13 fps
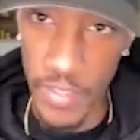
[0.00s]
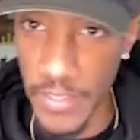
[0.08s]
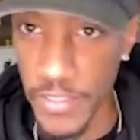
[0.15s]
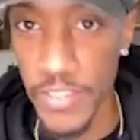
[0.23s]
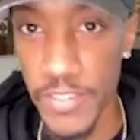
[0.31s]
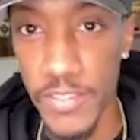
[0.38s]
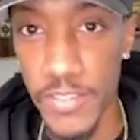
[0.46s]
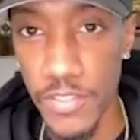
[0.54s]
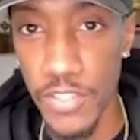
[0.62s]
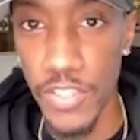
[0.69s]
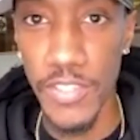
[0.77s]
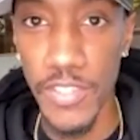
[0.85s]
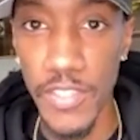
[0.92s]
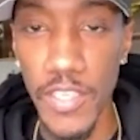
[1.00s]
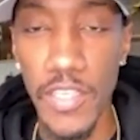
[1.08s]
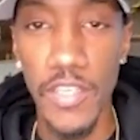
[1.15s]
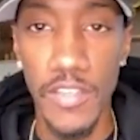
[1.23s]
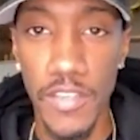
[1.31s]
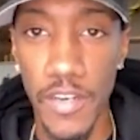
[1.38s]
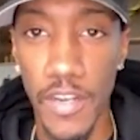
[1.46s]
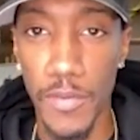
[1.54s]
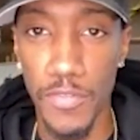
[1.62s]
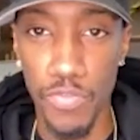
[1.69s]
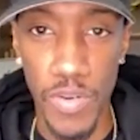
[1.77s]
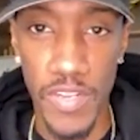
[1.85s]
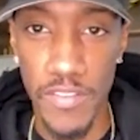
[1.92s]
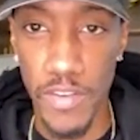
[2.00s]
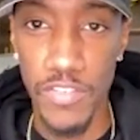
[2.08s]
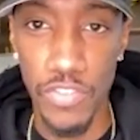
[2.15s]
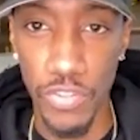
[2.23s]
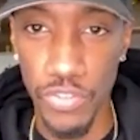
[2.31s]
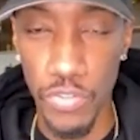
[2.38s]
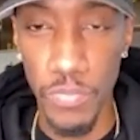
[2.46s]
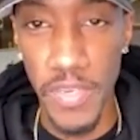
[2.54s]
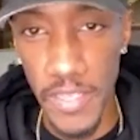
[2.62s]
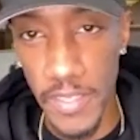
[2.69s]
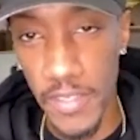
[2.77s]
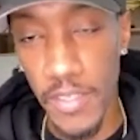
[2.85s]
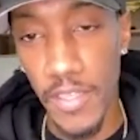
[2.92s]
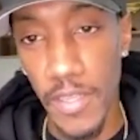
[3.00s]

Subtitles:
and she helps runs our social media.